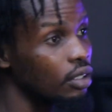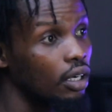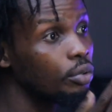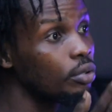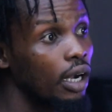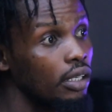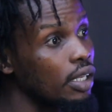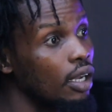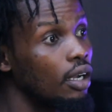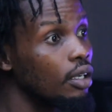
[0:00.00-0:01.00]
I will
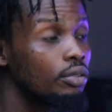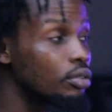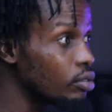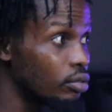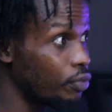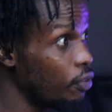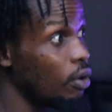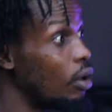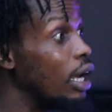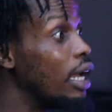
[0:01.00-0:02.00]
ask her
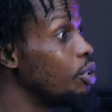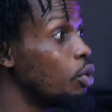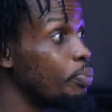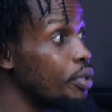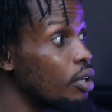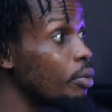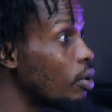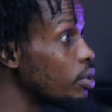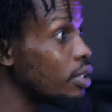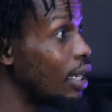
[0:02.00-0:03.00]
for any opinion
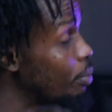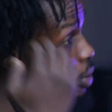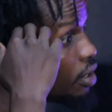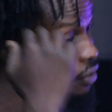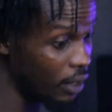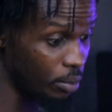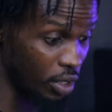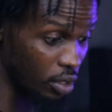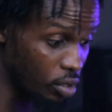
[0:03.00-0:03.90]
because I believe I'm still